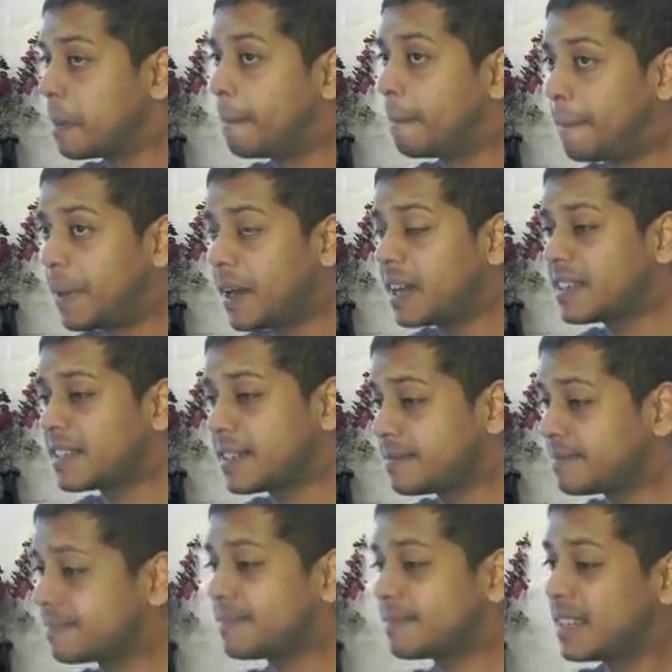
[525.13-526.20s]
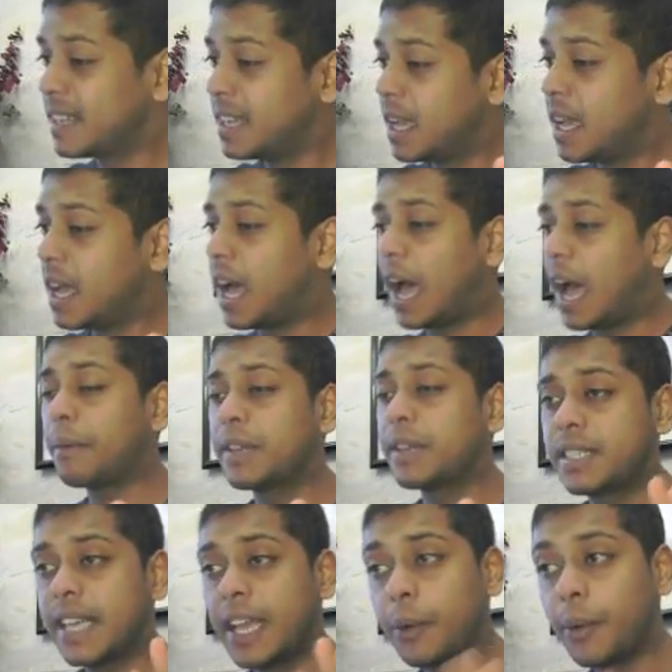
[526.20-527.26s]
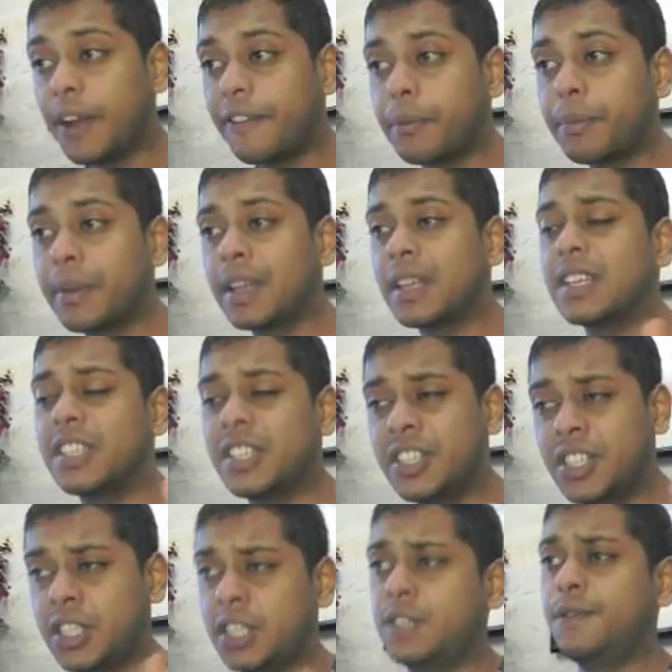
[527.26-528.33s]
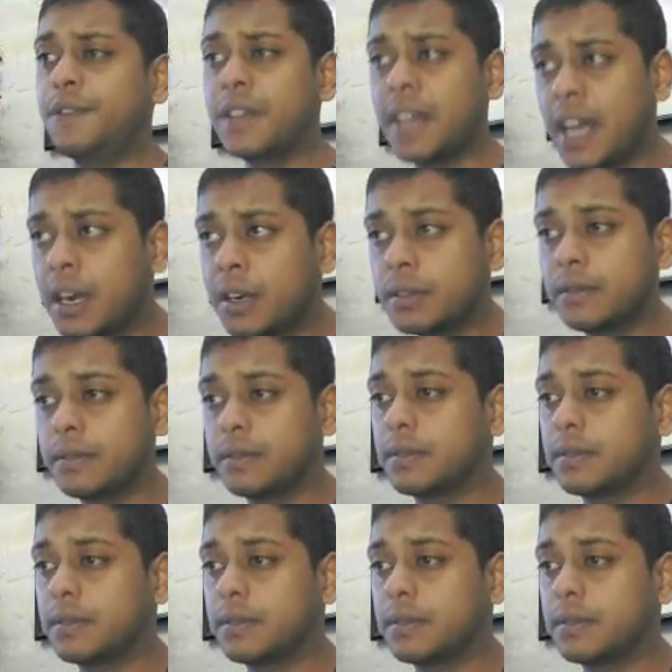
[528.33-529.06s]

But I'm going to stay away from it just for now.